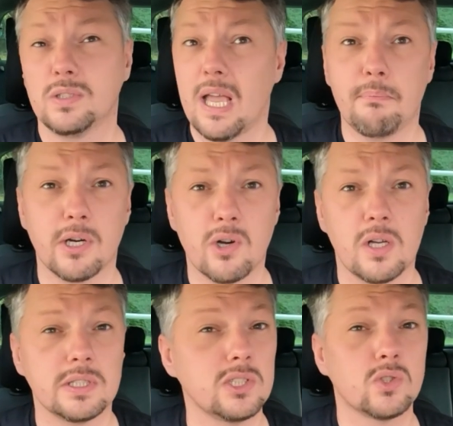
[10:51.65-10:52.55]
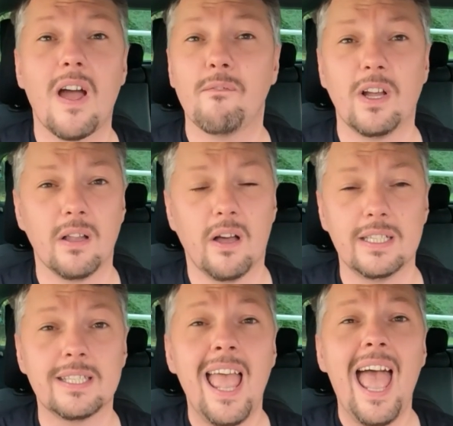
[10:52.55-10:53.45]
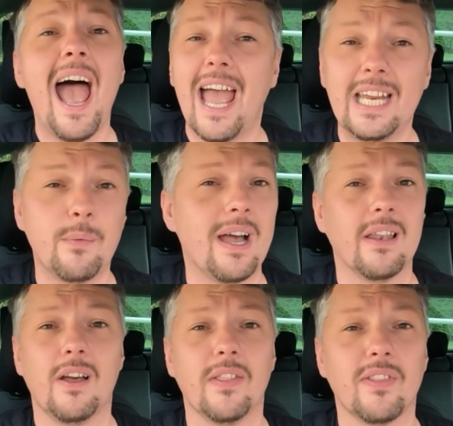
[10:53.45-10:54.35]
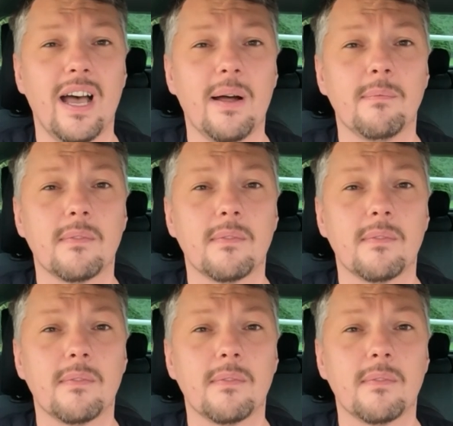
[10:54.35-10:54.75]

zebra crossings, traffic lights, anywhere like that.